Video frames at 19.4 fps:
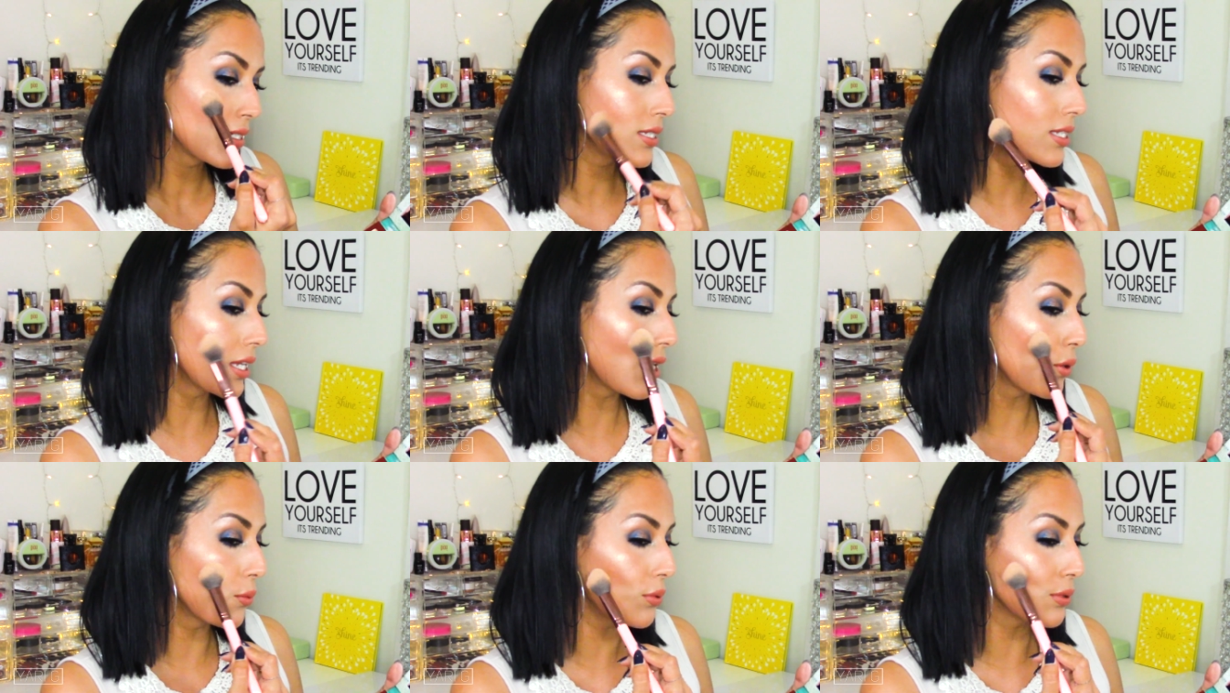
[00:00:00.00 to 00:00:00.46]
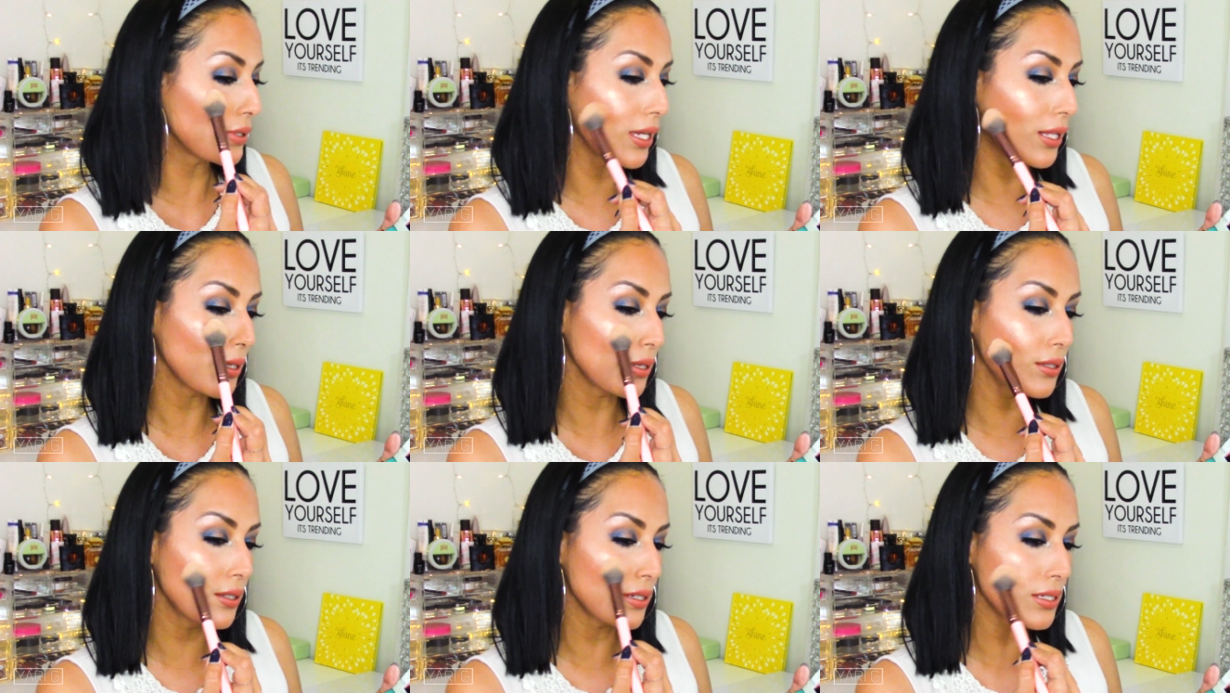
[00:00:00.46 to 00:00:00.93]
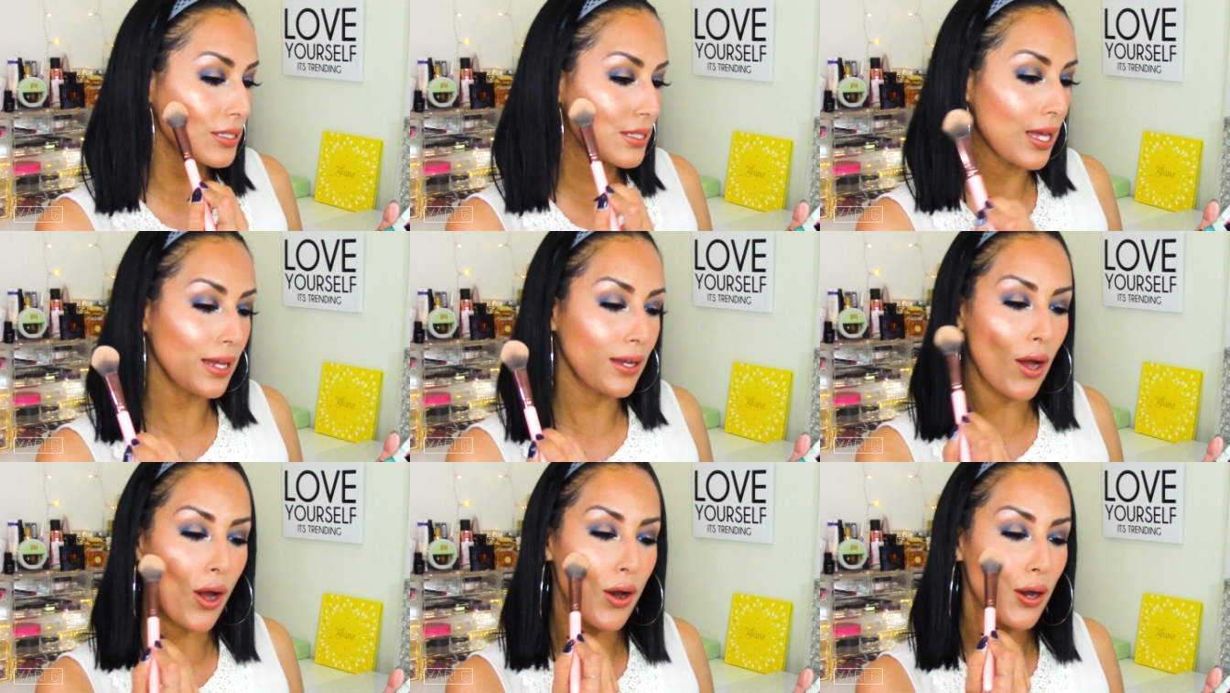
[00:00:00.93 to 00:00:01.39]
see what that looks
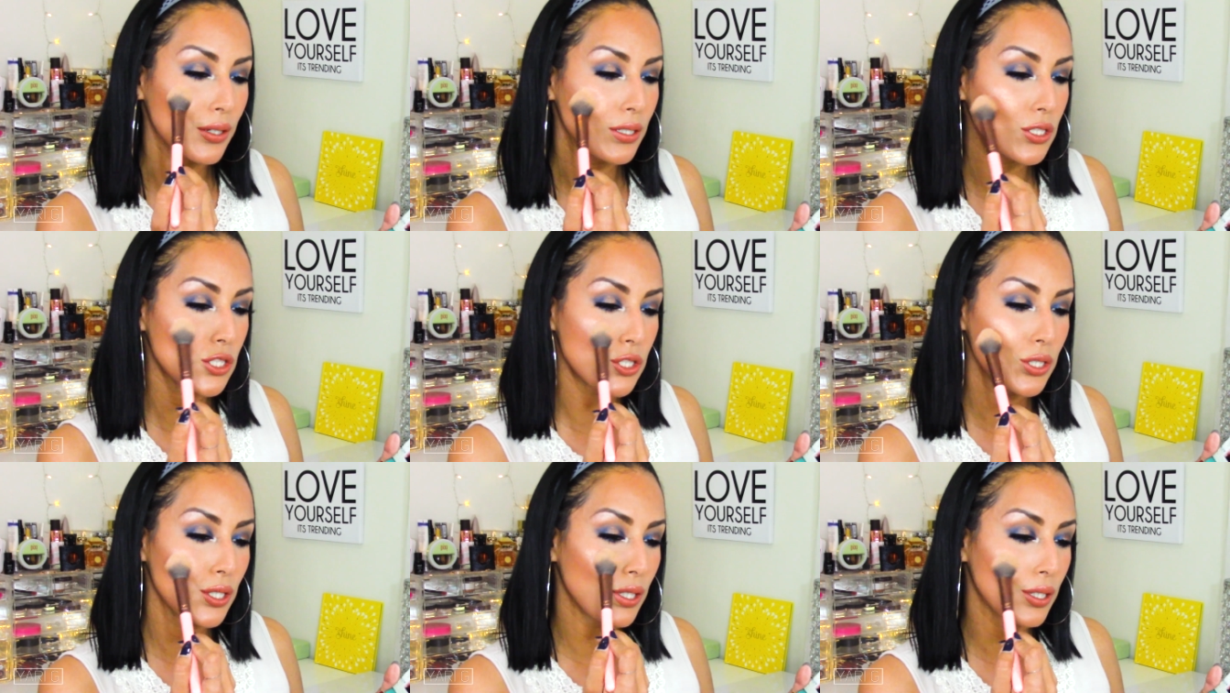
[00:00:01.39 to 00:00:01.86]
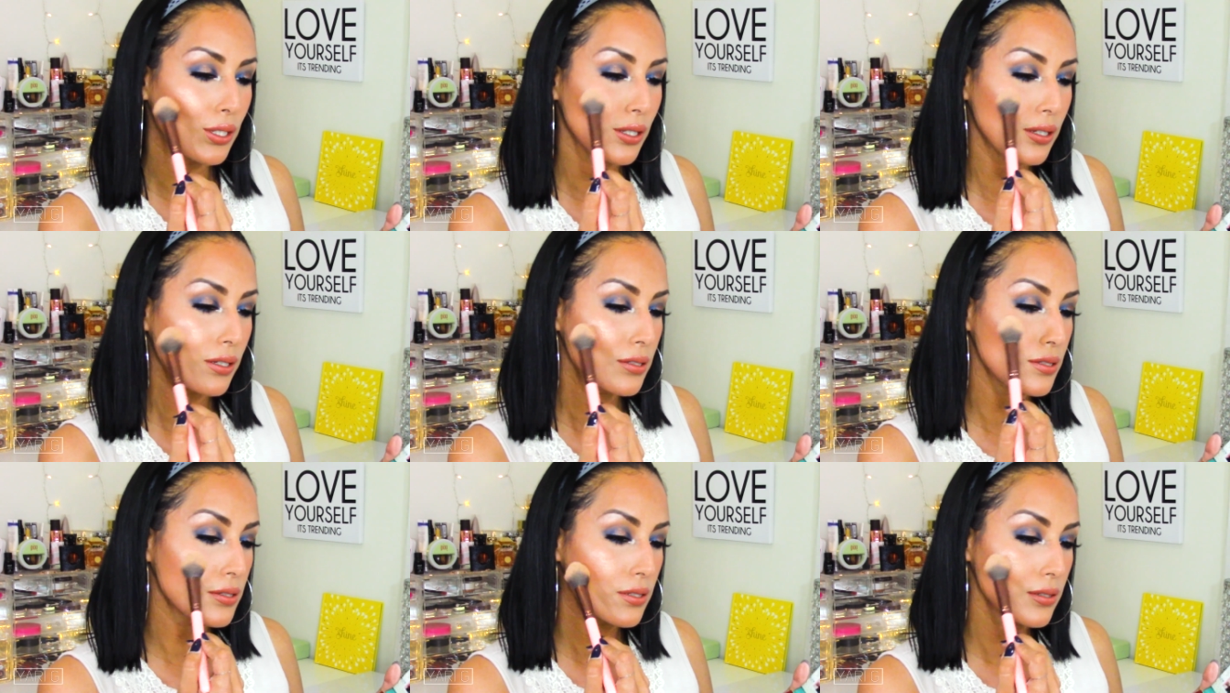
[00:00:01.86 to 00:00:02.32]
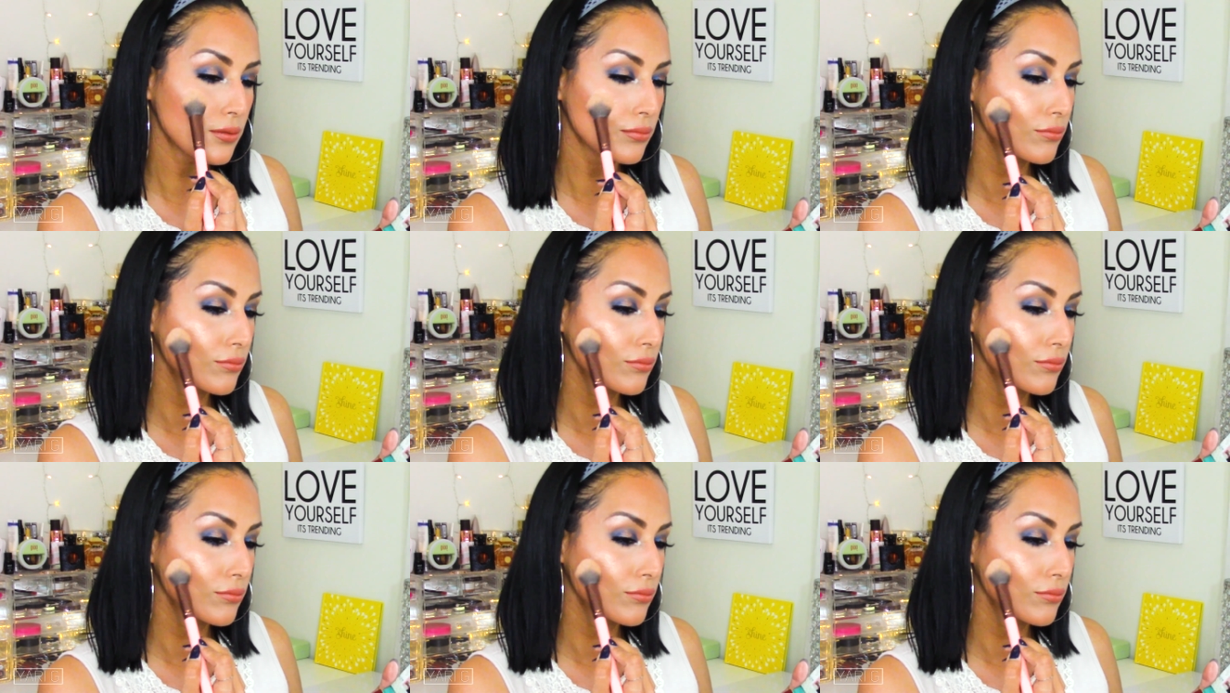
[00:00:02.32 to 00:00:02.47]
like on the cheeks.